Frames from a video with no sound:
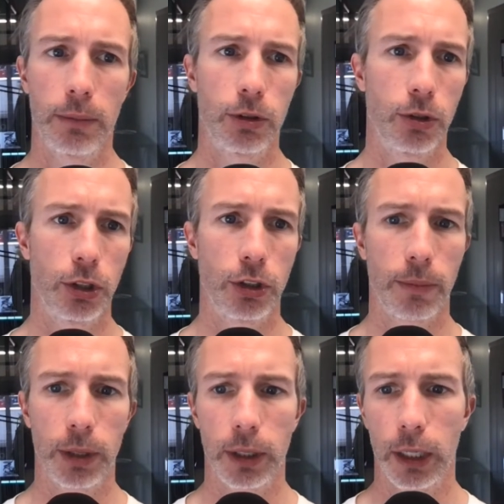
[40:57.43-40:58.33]
So just
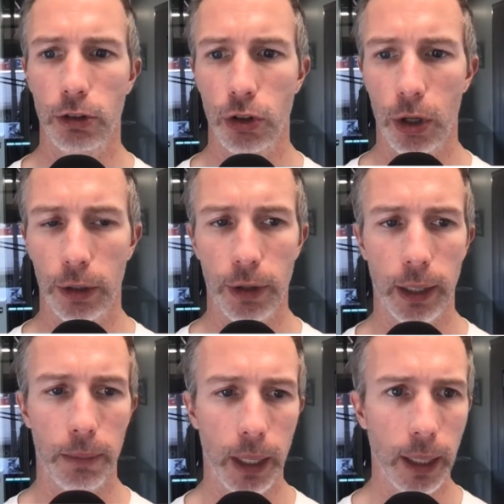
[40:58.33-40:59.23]
something that I strongly
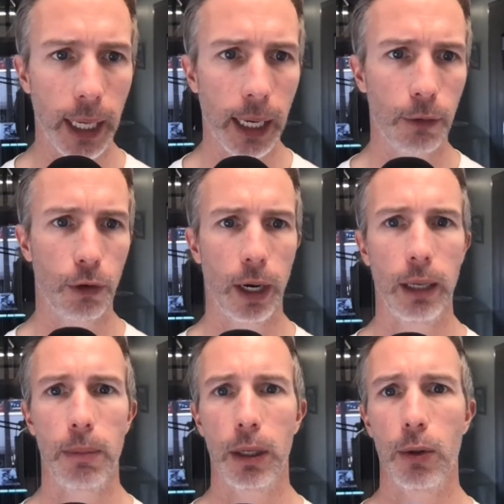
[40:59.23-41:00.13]
recommend. And for
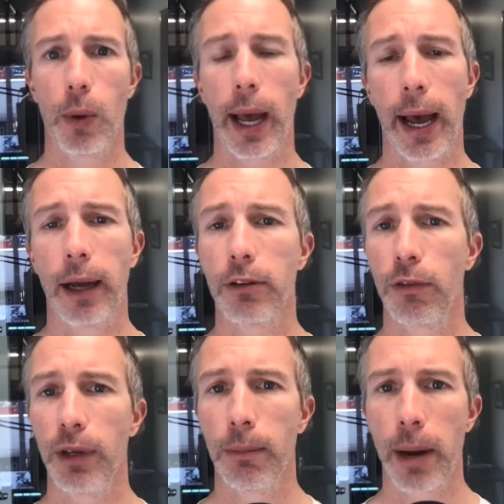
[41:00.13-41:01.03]
anybody who has
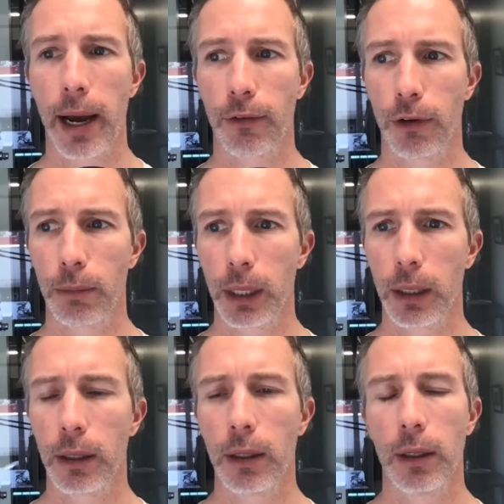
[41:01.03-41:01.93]
feedback for me,